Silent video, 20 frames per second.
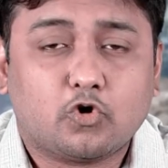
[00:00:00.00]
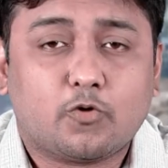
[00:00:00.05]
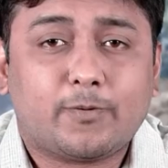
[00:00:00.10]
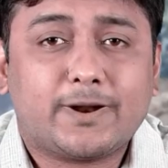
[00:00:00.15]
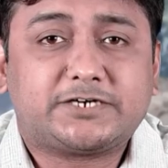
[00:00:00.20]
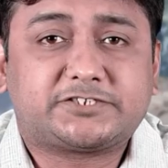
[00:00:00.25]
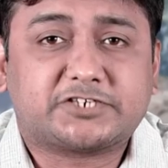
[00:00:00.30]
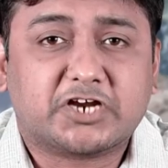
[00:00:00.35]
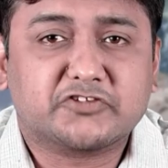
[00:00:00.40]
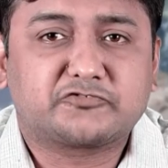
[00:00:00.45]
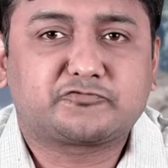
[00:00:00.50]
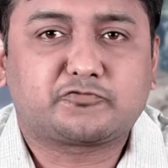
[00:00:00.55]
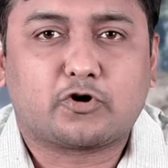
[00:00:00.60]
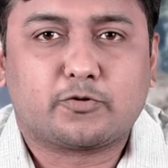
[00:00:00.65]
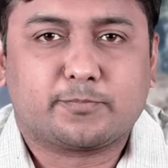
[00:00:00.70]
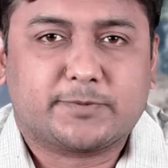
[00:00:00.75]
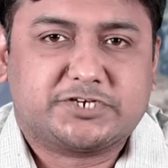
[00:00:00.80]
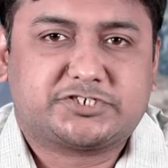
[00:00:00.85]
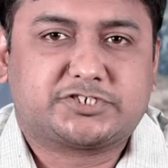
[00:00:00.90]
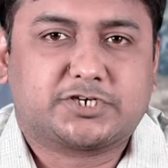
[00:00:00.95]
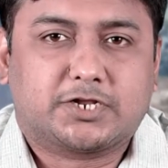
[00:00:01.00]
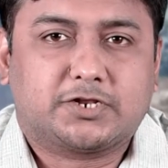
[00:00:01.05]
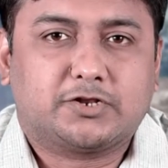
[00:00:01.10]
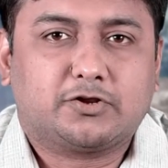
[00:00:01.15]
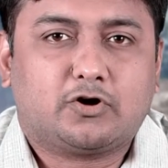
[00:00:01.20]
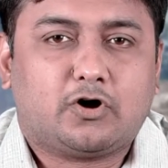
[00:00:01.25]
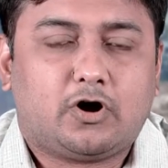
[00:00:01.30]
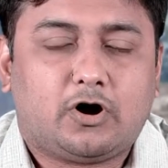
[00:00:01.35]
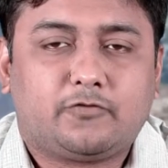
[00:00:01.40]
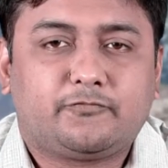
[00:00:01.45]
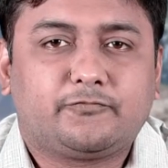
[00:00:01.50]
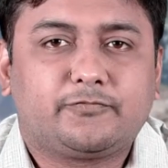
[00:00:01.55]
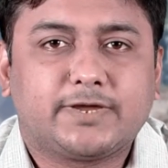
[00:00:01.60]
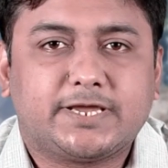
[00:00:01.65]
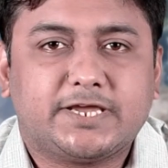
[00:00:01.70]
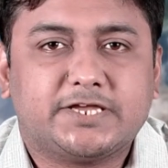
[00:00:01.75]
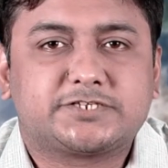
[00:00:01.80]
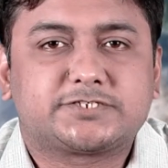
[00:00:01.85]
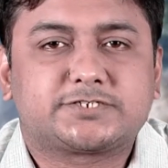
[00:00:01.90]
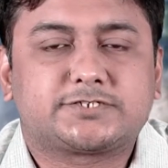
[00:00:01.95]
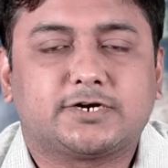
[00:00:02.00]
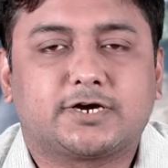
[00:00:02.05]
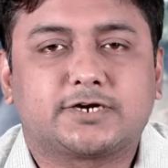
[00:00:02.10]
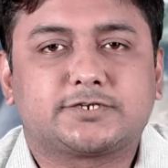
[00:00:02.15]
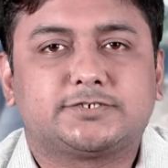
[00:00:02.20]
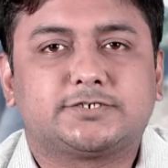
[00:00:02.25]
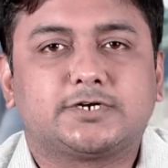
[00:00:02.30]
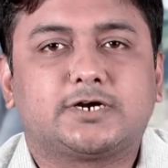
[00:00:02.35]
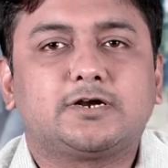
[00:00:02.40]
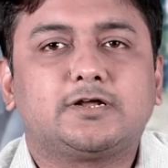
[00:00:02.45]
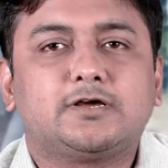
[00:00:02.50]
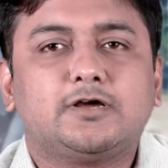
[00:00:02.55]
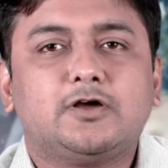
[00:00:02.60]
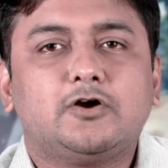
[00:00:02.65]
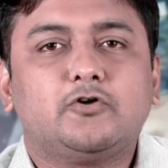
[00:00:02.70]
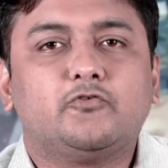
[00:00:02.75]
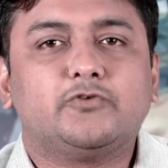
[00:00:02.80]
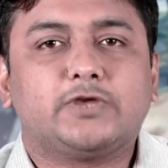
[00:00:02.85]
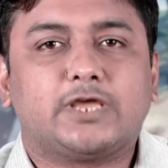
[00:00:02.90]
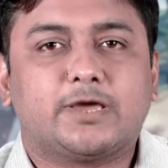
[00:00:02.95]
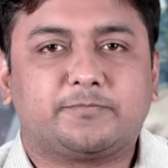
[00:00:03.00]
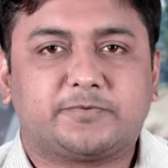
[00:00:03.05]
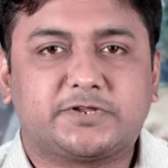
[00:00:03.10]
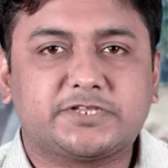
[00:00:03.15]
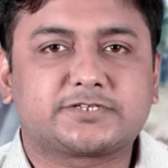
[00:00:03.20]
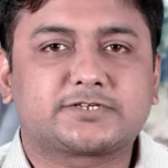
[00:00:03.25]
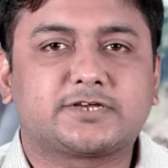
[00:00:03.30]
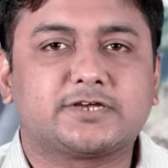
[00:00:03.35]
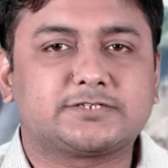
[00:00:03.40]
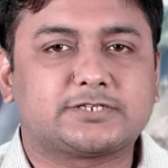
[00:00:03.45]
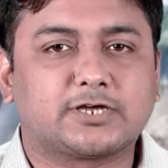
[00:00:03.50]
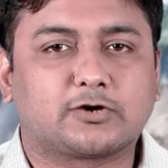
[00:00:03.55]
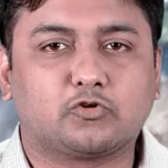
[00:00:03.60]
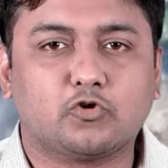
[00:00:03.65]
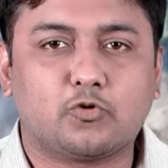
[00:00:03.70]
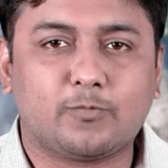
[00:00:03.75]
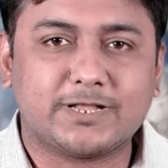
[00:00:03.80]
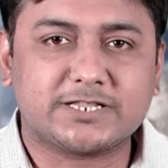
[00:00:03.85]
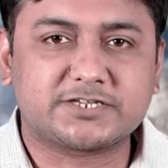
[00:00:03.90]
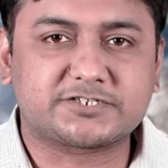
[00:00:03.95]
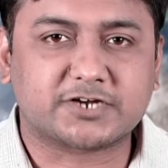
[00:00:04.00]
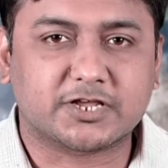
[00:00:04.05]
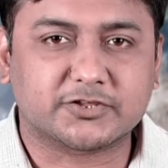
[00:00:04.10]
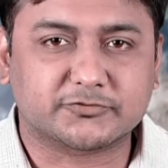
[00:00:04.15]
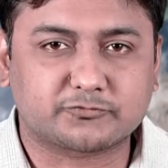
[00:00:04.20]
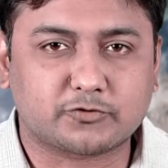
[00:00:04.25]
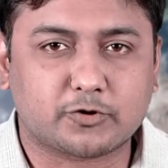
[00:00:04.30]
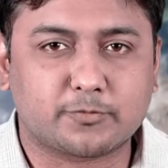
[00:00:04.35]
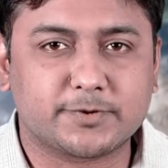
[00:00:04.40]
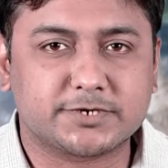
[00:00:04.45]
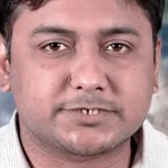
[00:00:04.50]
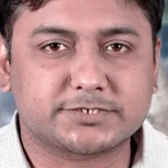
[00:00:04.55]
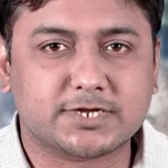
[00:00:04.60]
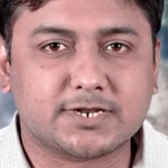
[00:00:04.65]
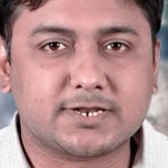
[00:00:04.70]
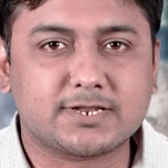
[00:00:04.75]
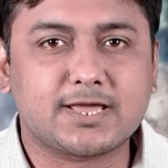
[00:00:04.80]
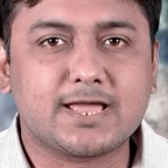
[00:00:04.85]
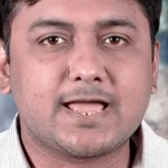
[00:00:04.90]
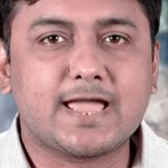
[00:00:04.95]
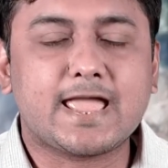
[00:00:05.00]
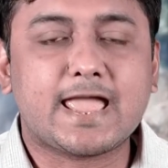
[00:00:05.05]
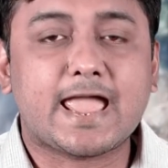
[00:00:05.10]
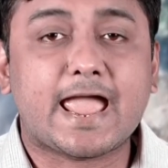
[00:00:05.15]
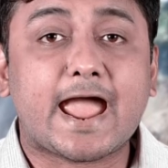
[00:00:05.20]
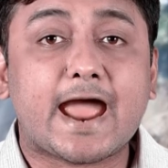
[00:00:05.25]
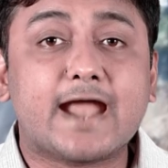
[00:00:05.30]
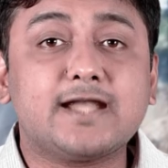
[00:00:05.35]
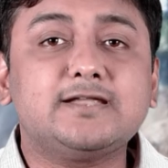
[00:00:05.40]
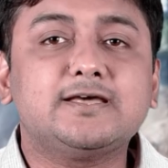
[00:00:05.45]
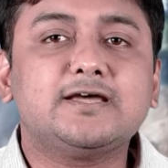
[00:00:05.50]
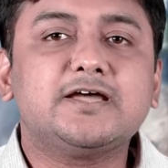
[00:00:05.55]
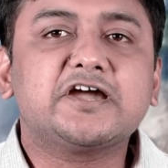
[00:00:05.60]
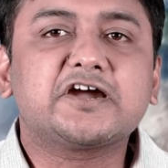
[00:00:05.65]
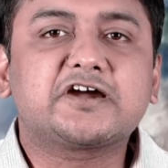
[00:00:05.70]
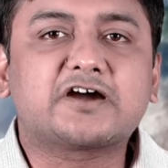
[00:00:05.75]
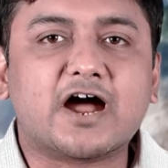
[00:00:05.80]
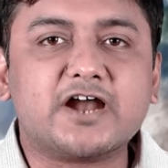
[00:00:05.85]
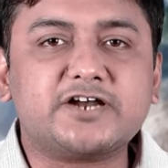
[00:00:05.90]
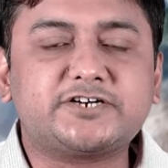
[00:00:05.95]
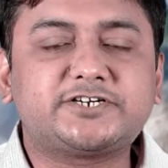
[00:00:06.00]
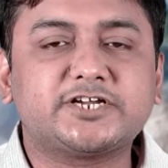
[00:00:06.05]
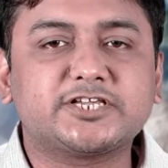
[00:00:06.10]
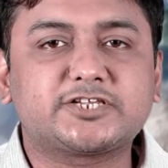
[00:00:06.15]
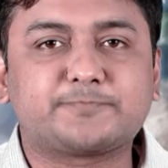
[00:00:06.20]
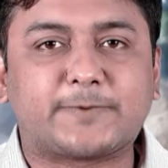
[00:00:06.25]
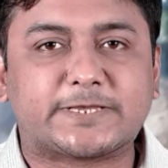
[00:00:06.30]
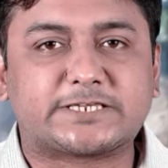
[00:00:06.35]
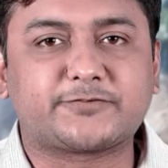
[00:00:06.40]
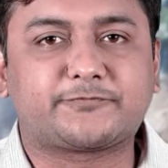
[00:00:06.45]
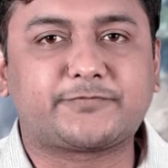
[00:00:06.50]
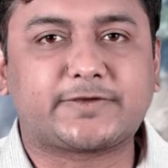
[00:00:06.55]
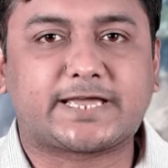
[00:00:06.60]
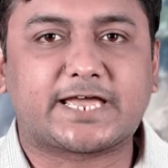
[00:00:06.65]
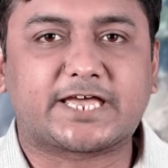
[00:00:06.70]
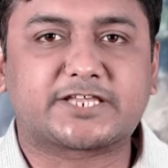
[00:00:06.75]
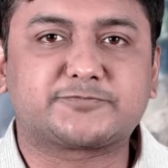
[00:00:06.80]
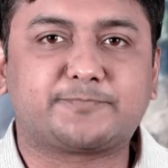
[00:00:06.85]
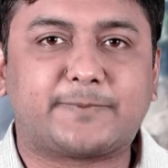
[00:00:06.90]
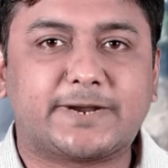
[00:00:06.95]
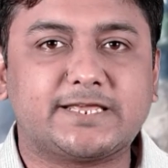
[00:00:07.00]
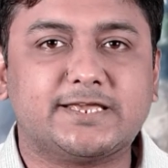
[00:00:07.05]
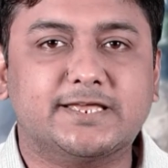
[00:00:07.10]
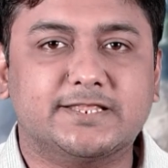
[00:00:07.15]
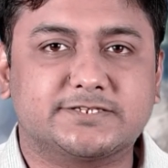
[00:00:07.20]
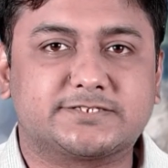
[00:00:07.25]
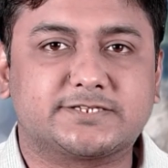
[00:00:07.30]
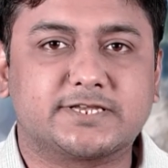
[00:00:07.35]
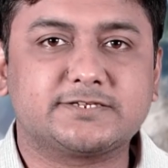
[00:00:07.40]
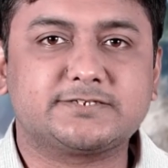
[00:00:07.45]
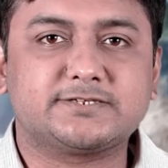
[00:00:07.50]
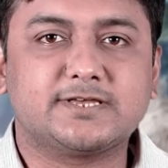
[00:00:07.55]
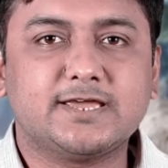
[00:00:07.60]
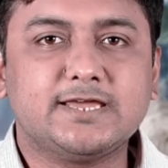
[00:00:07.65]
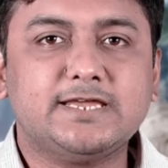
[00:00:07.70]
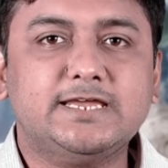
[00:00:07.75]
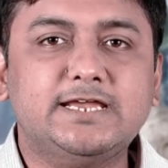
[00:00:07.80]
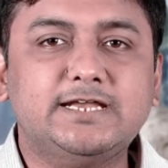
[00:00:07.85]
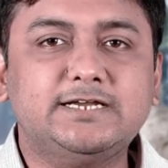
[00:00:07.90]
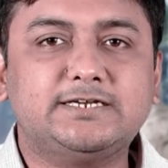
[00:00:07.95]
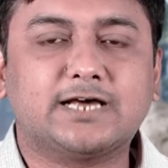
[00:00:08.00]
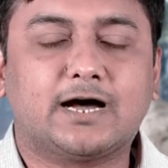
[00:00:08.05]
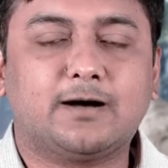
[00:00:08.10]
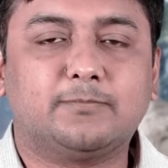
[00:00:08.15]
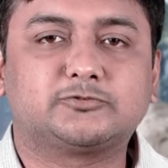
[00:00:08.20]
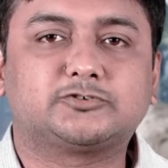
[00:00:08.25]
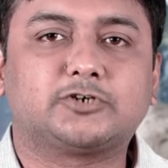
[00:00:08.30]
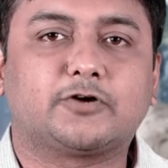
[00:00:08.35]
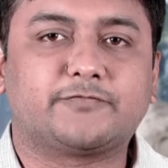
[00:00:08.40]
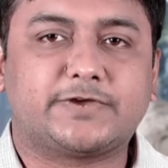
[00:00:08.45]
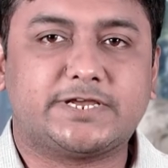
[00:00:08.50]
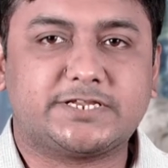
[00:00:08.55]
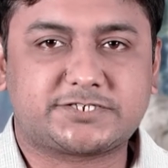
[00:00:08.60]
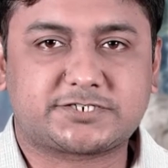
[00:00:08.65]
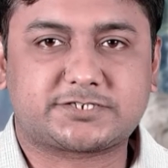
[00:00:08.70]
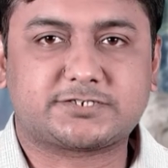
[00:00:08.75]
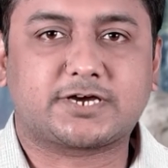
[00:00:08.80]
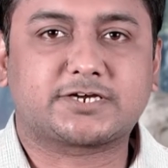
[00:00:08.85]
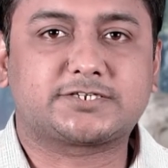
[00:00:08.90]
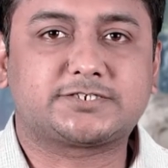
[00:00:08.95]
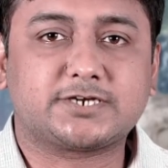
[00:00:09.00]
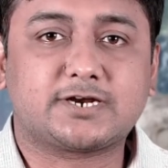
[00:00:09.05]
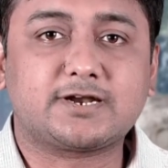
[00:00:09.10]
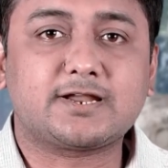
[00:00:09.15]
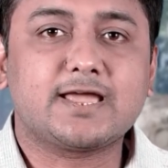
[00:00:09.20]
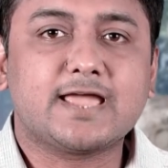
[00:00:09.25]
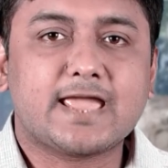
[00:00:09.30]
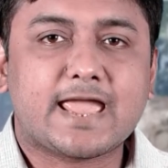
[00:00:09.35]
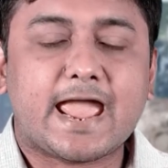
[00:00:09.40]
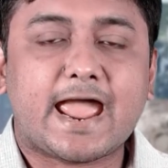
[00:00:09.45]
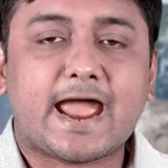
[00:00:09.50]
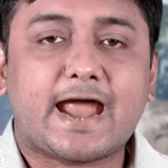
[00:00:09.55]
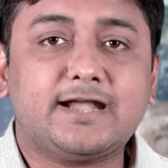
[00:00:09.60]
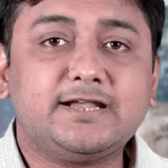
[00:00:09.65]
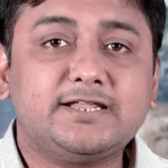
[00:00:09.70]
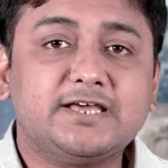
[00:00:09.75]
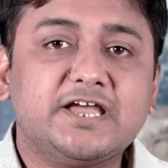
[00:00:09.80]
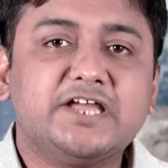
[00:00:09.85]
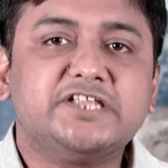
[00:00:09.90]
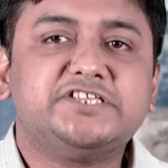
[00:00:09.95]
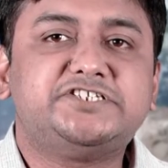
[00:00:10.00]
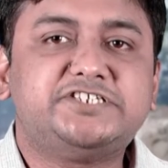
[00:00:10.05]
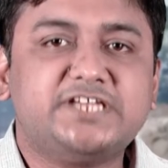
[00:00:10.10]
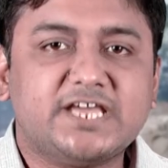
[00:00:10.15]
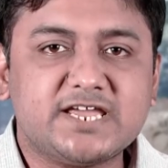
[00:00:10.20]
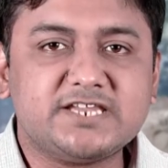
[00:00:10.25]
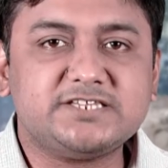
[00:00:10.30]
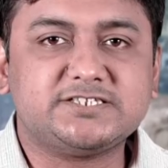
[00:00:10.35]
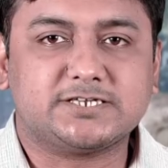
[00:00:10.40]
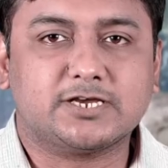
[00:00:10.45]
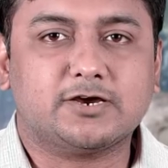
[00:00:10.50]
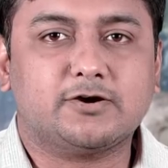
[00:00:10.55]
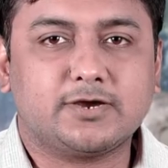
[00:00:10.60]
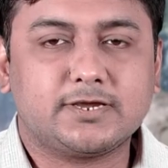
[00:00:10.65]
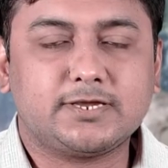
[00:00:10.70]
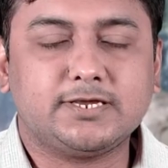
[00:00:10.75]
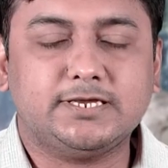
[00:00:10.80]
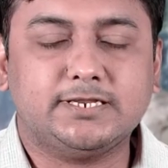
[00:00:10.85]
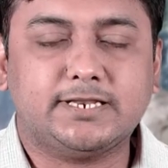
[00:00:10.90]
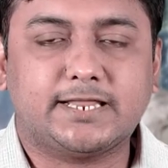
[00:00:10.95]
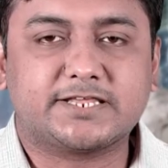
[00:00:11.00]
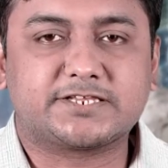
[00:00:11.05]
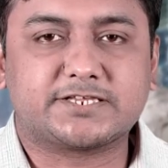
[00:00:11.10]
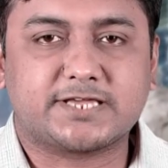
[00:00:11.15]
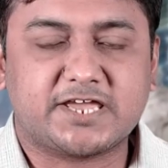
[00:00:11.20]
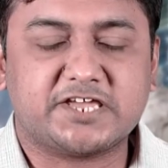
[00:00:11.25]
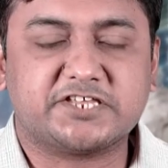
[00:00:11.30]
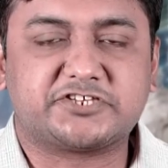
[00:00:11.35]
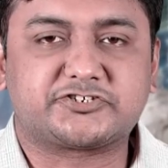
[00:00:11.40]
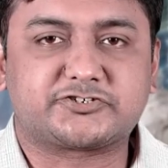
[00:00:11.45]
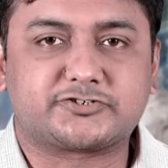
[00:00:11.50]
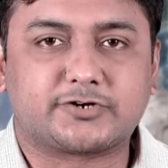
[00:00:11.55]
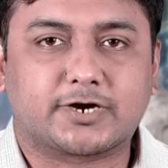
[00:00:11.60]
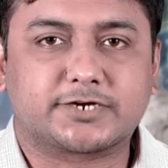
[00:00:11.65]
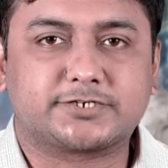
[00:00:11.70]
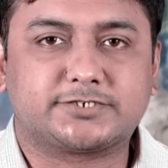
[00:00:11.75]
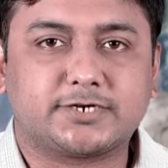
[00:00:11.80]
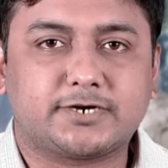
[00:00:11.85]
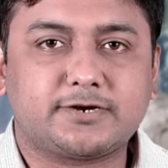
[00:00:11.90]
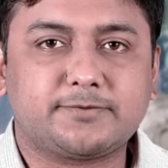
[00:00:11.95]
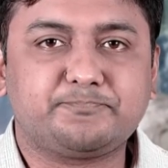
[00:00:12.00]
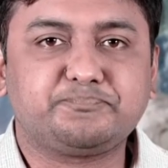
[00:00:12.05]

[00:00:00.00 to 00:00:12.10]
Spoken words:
transformation of age structure, we have discussed the global transformation and country specific experiences in terms of age structure and change in age structure,